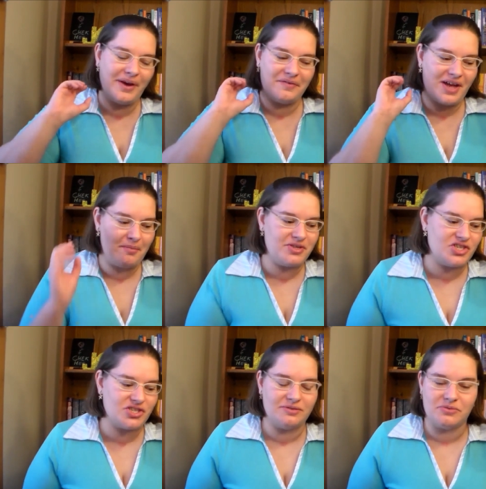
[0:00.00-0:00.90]
we have the
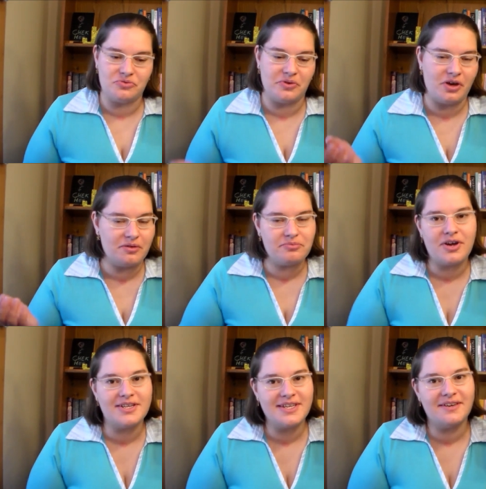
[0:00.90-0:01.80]
competition between all the
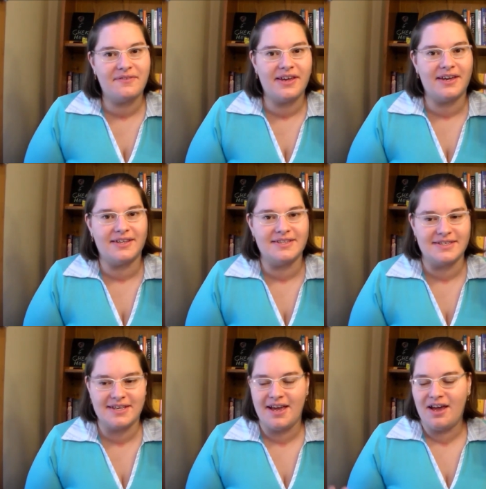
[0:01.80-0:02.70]
Bronte
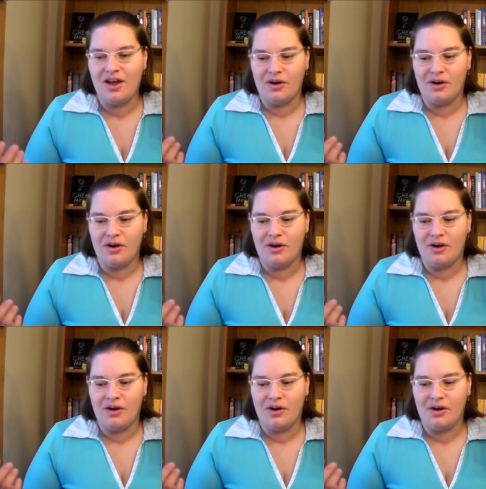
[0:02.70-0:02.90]
fans,